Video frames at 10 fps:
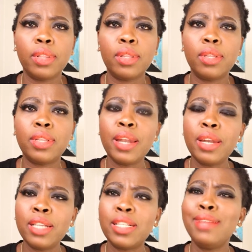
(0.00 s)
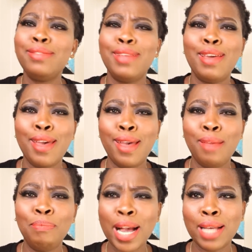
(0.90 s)
Then
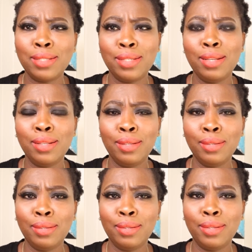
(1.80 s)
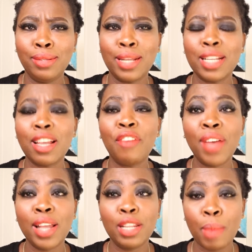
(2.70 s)
the magazine that I
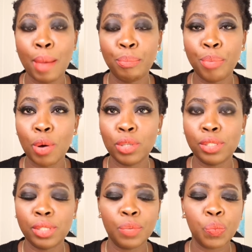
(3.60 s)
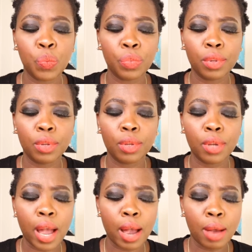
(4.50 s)
find in my box,
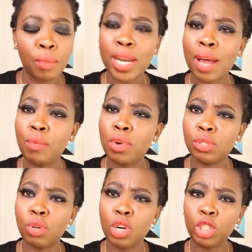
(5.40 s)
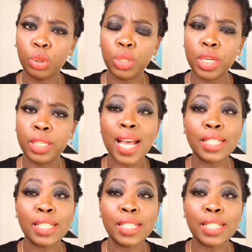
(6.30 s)
when I was going through it, I